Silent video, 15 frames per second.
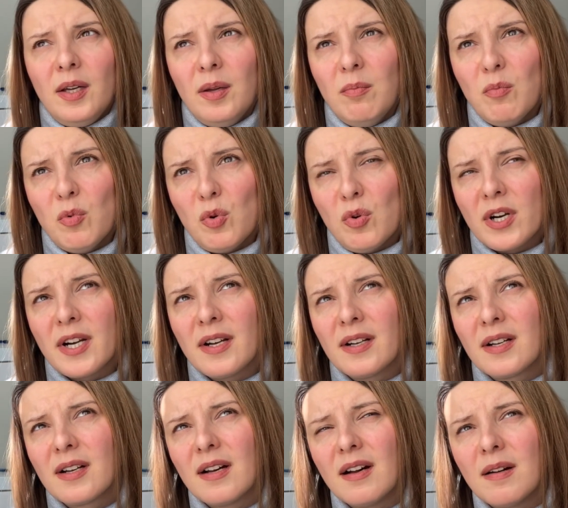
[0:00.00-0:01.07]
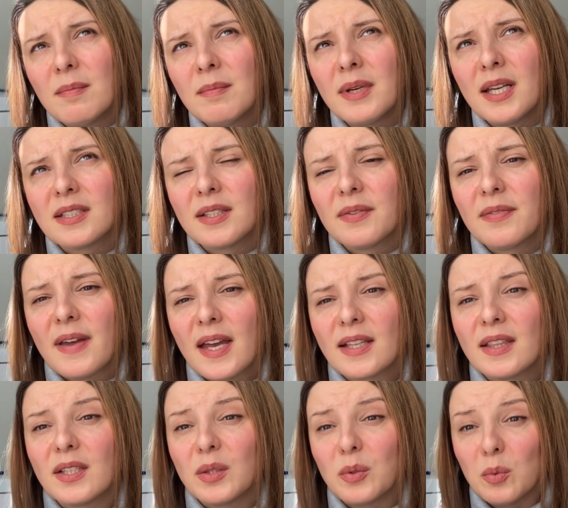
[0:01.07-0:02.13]
more calm is the fact
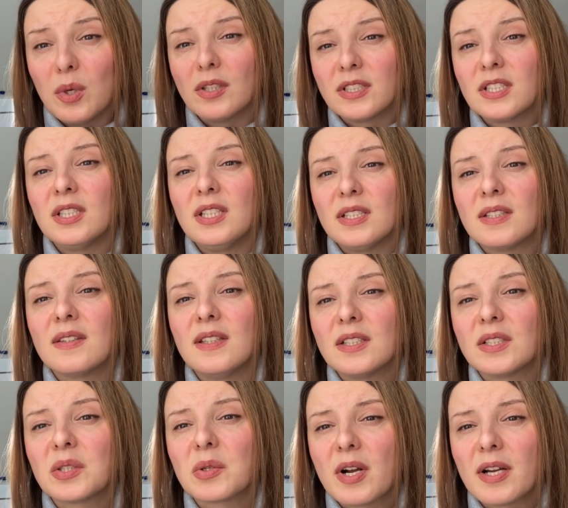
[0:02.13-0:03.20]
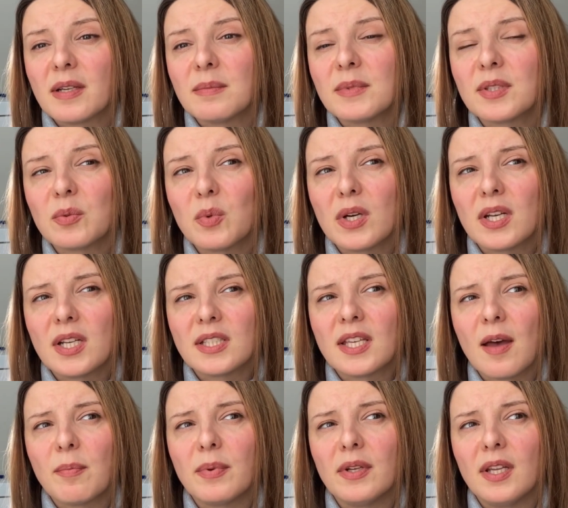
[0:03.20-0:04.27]
that the world sees these crimes. What is
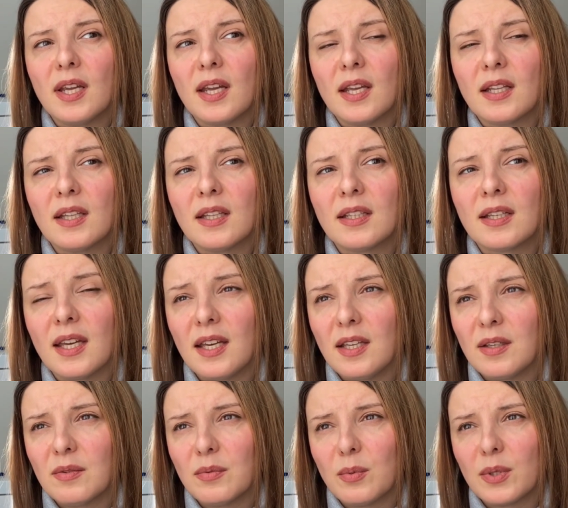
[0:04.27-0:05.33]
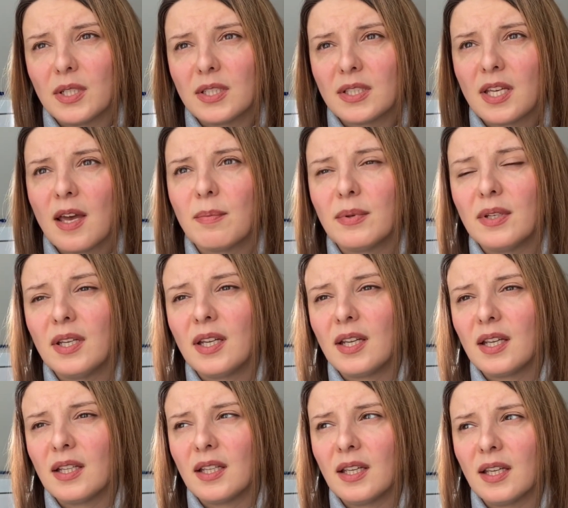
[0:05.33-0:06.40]
happening in Kyiv, what is happening
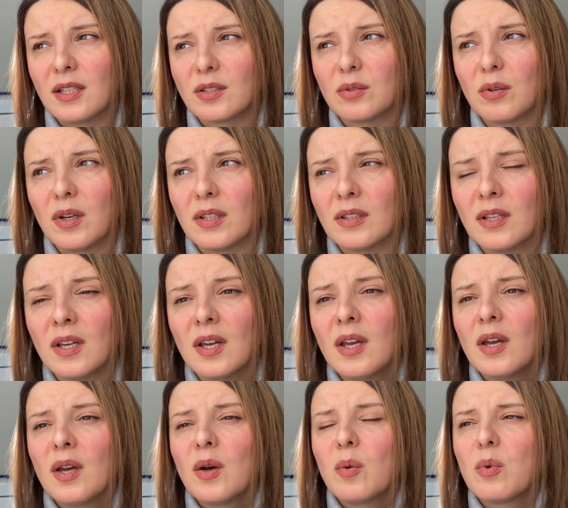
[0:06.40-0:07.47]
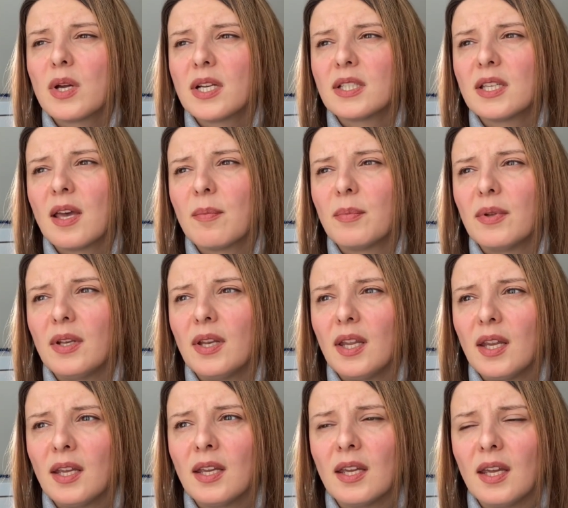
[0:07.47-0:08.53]
in Kherson, what is
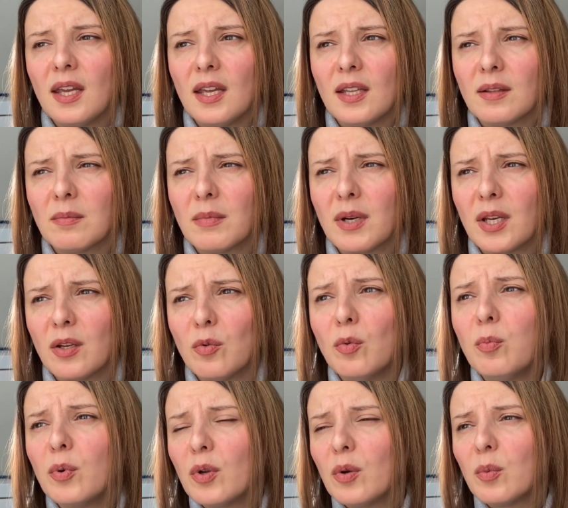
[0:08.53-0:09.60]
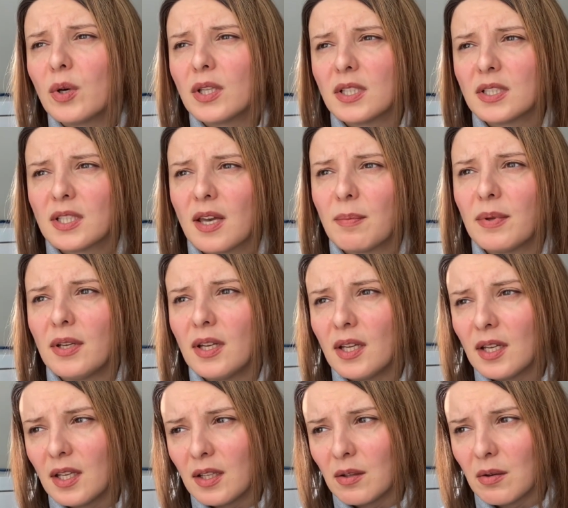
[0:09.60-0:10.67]
happening in Mariupol, what is
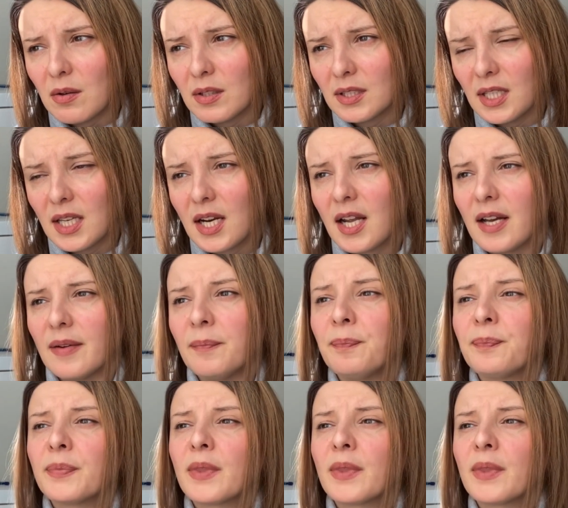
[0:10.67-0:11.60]
happening in Okhtyrka.